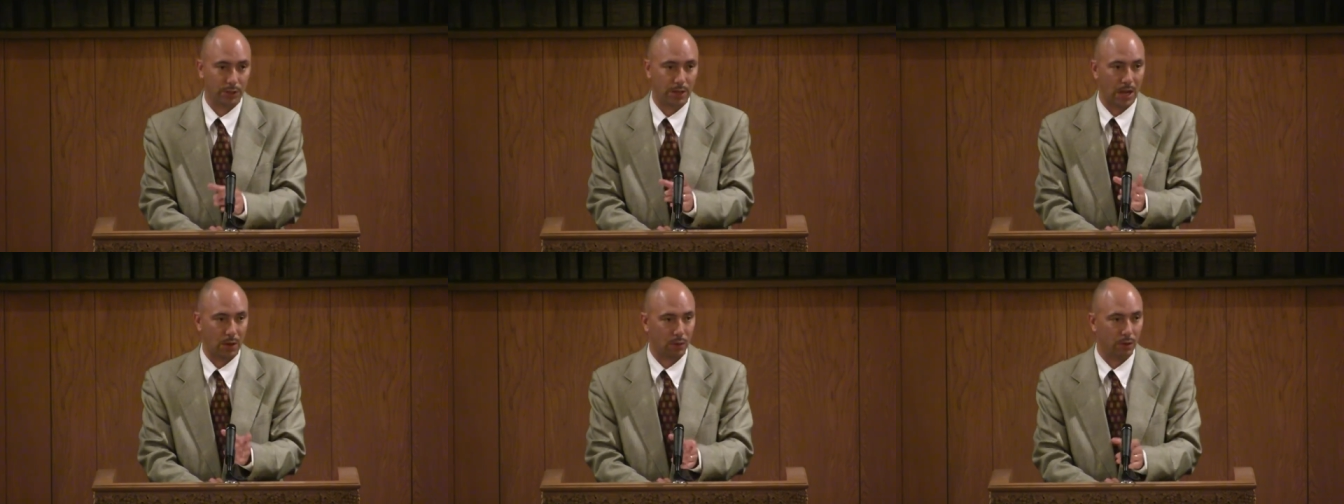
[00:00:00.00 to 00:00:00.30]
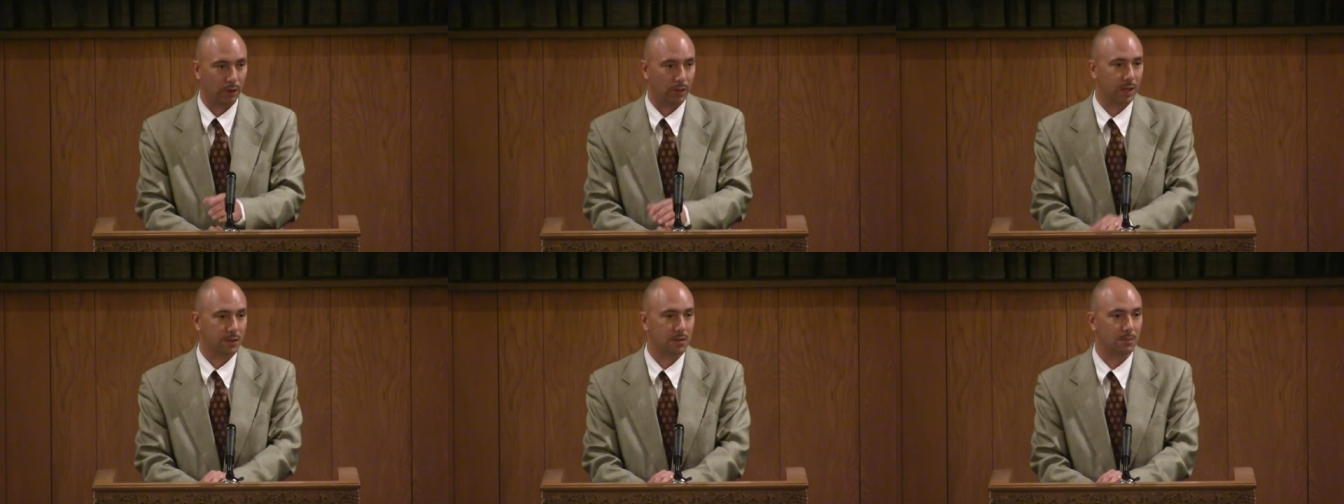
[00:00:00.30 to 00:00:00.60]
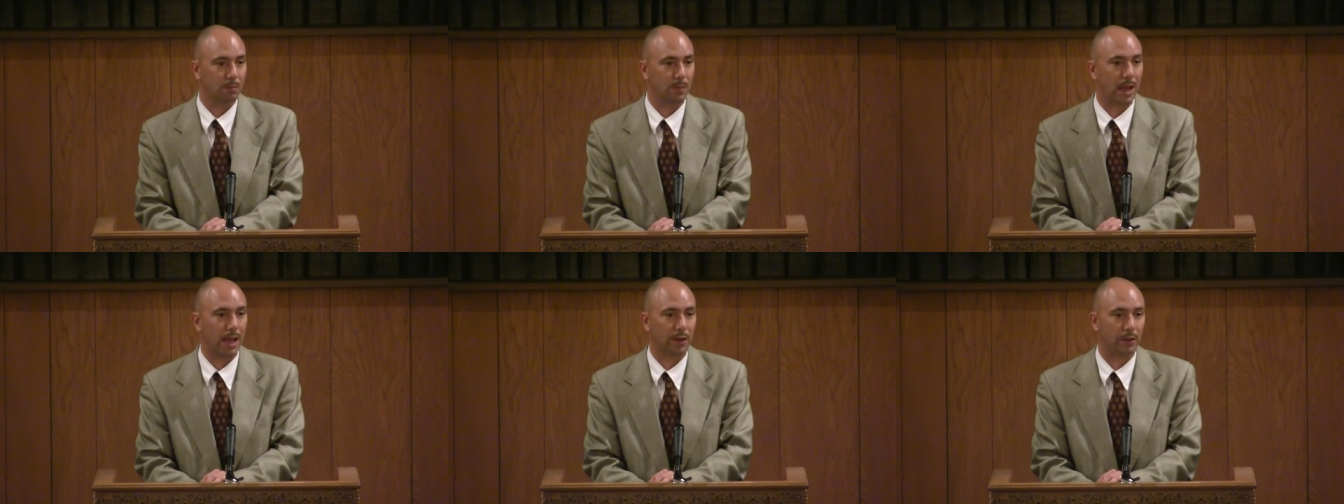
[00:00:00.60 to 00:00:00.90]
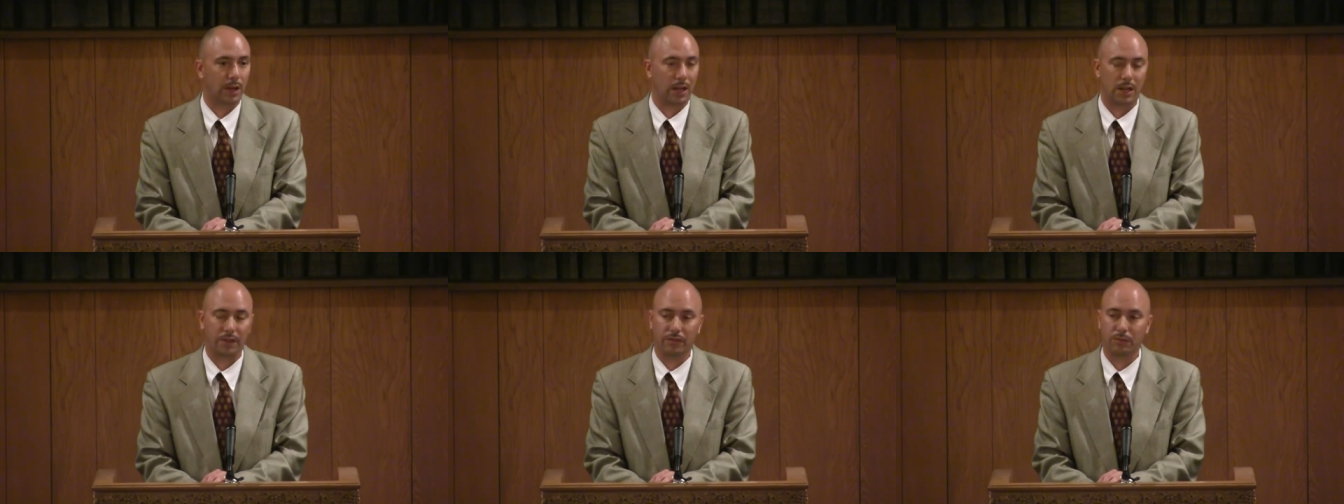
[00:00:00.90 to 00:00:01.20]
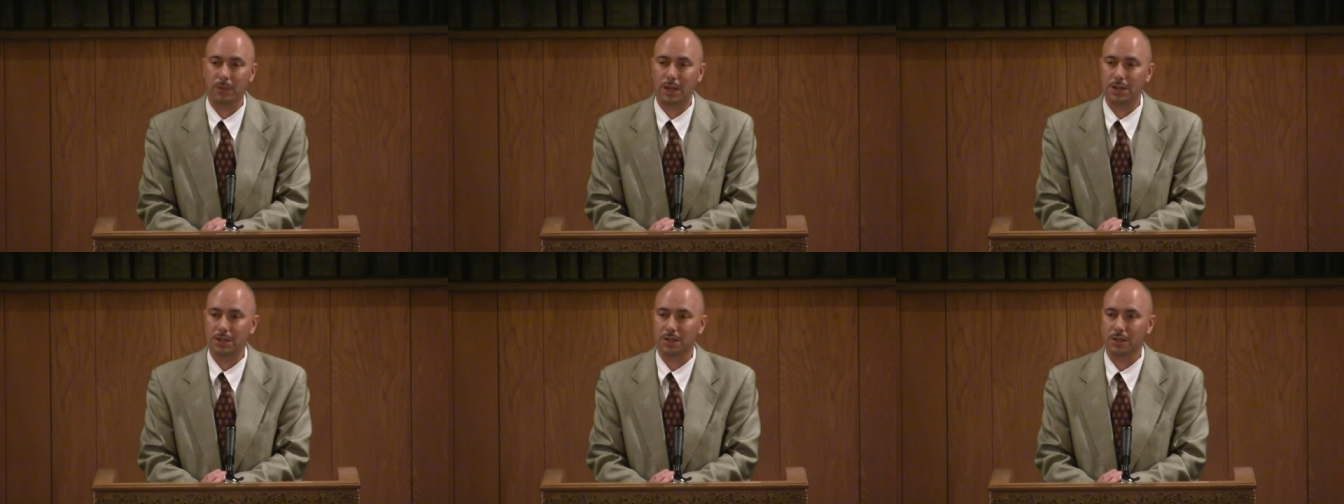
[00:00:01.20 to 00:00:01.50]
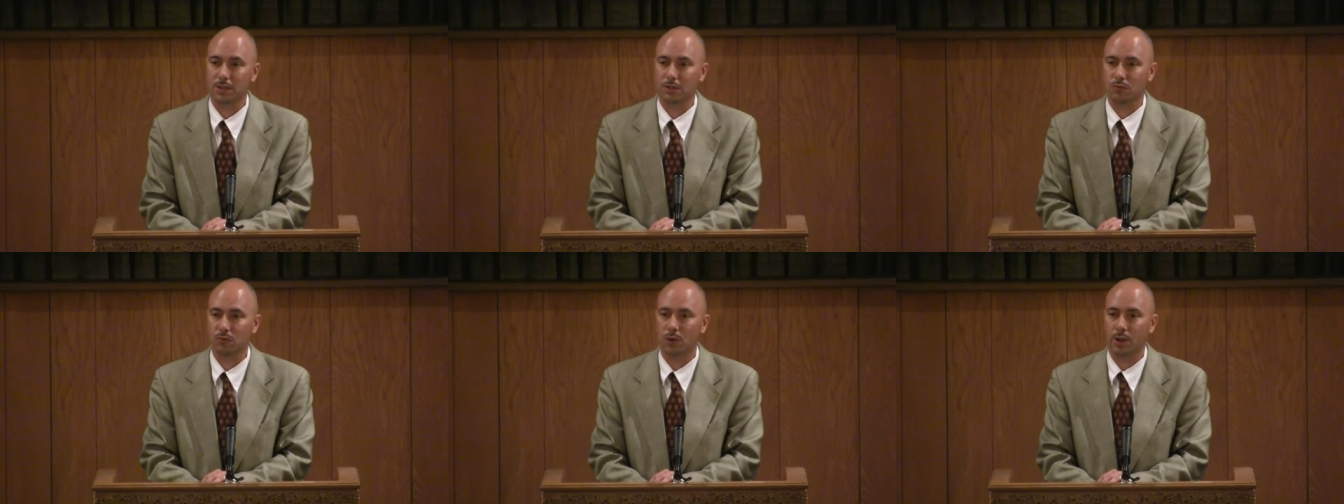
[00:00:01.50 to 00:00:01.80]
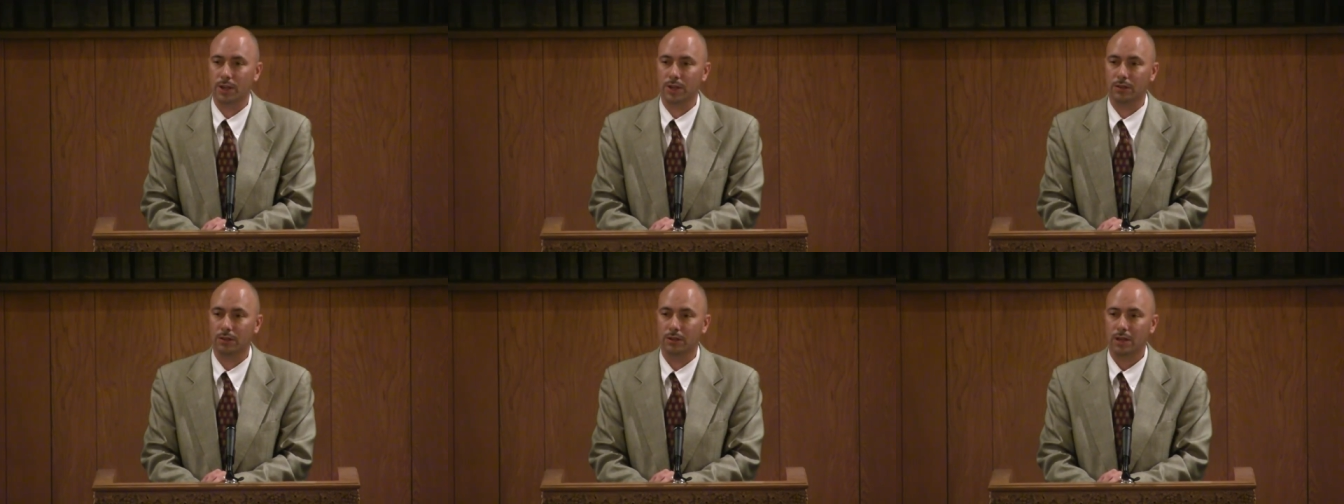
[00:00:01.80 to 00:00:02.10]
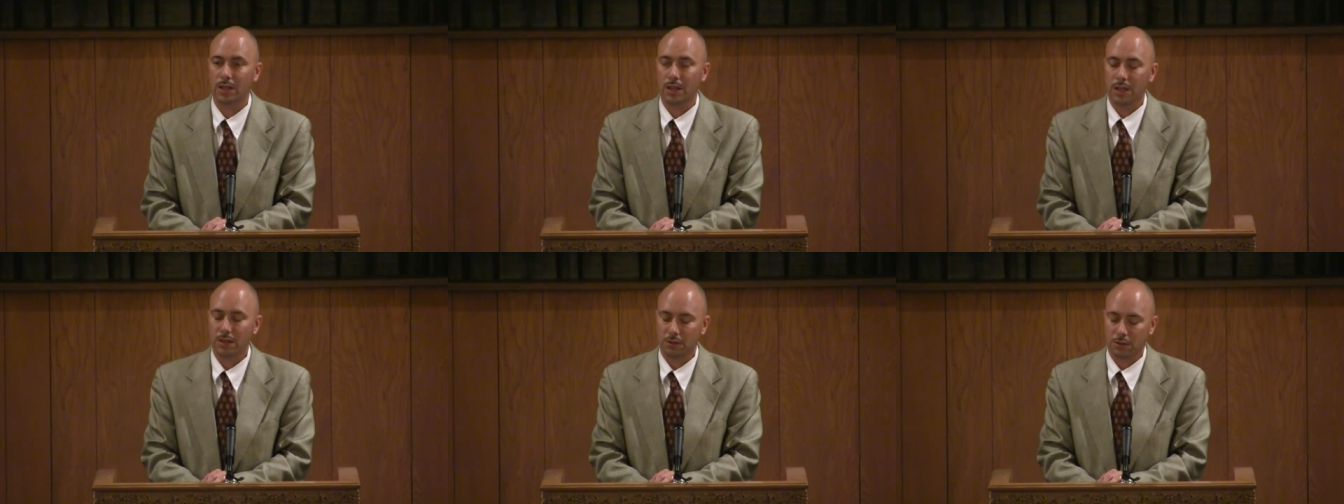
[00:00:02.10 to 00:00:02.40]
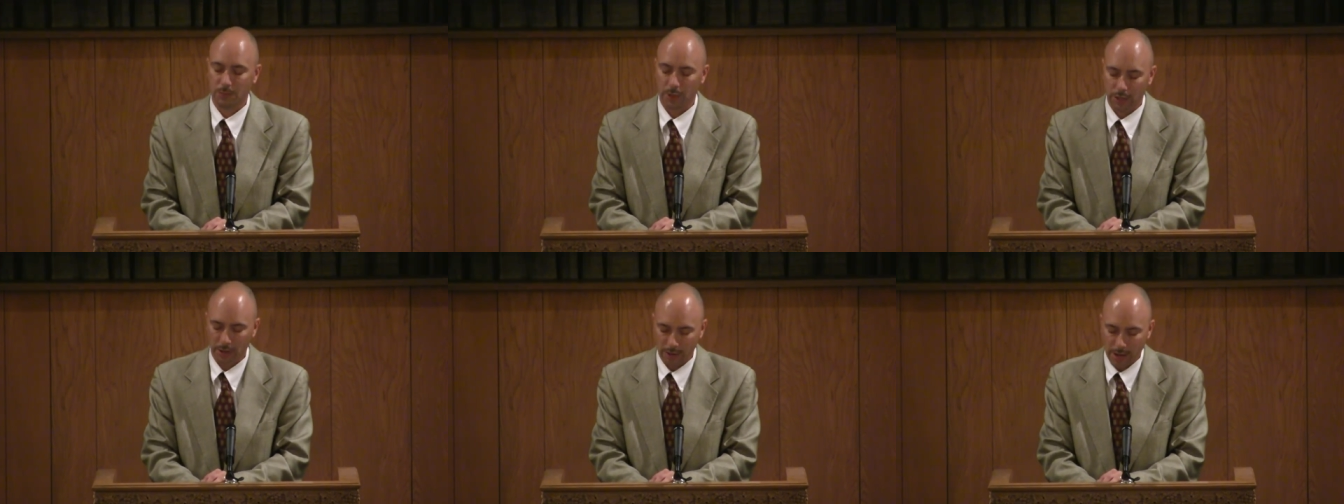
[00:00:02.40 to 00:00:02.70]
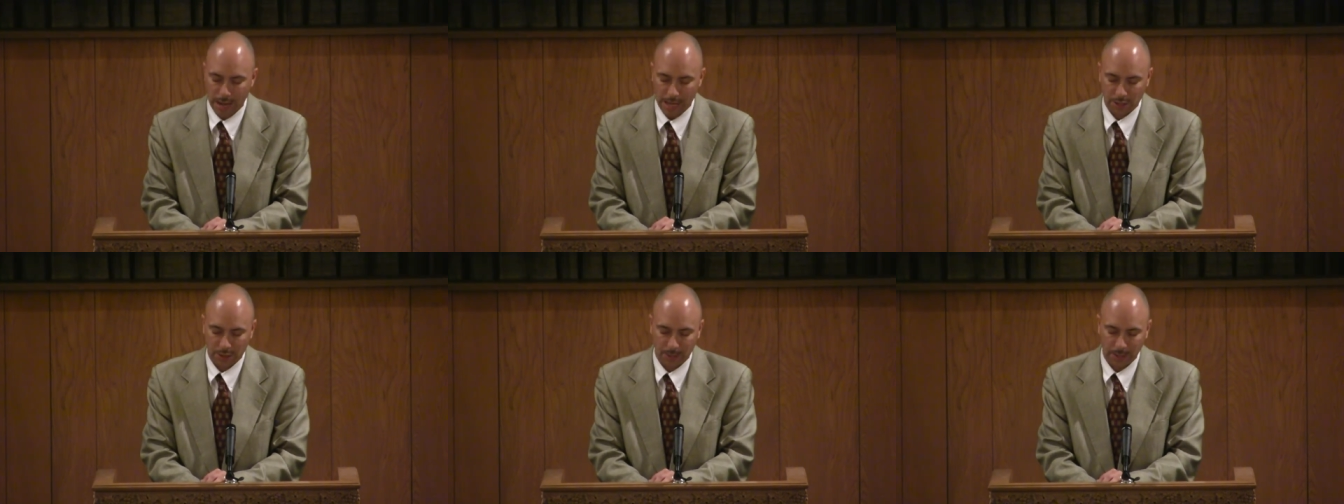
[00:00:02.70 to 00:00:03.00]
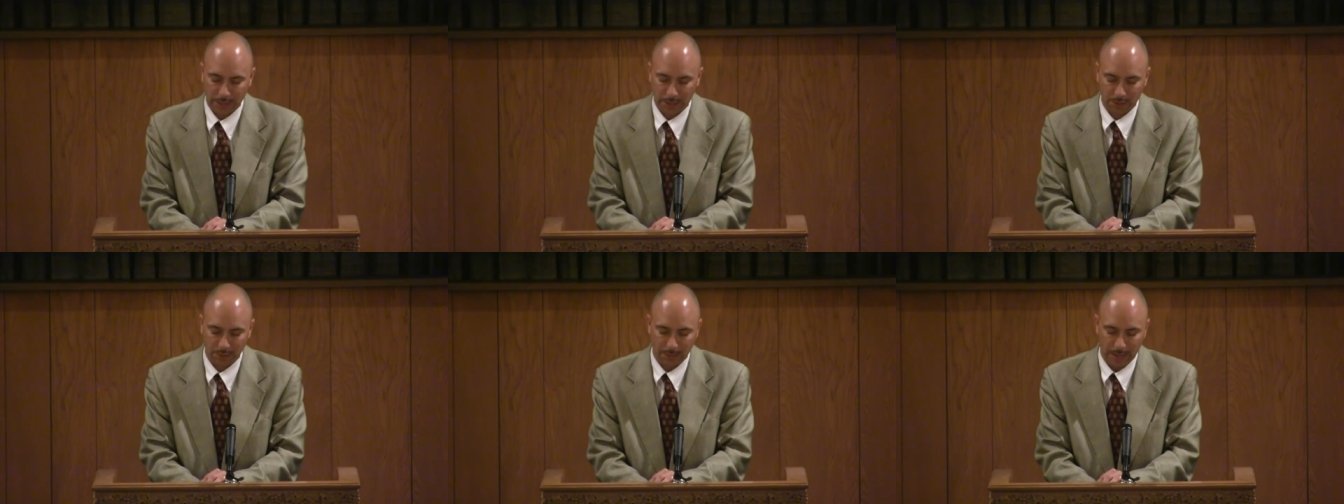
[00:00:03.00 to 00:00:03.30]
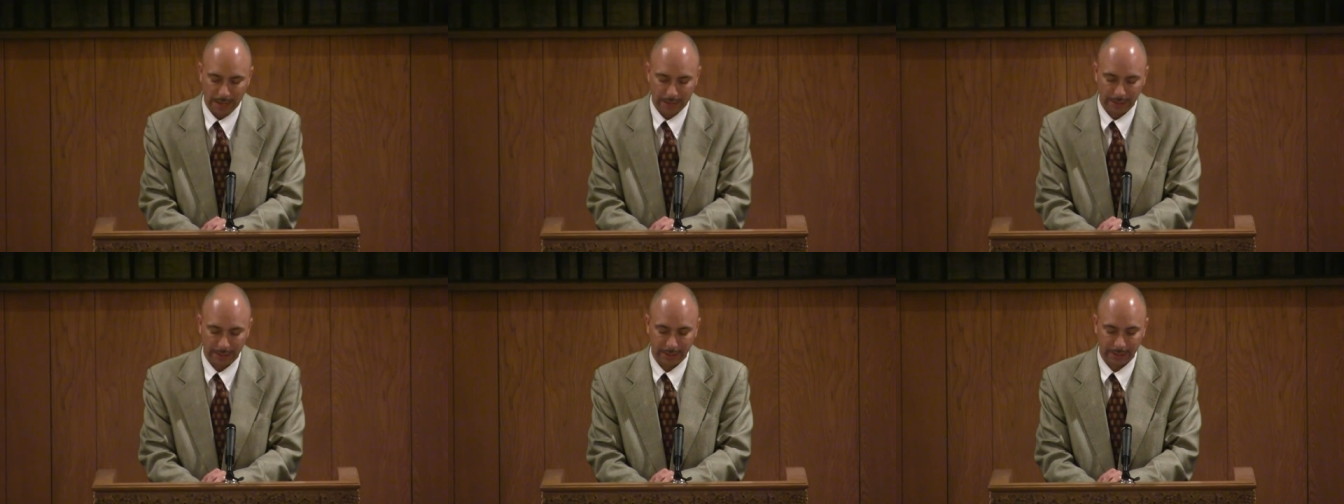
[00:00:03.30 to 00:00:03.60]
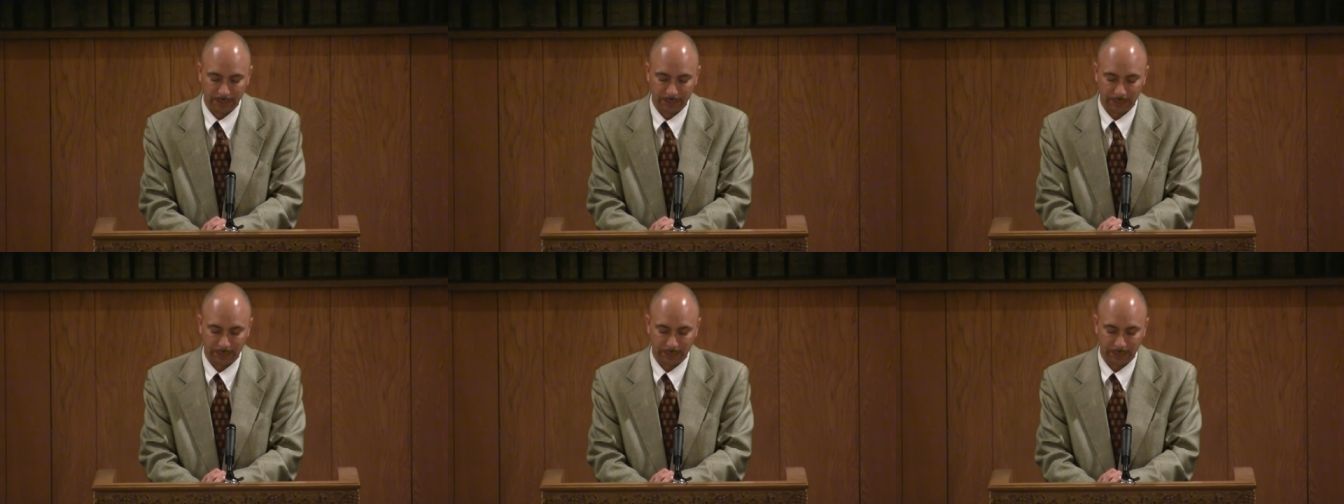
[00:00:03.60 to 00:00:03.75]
I will give some background information as well, some other aspects about him.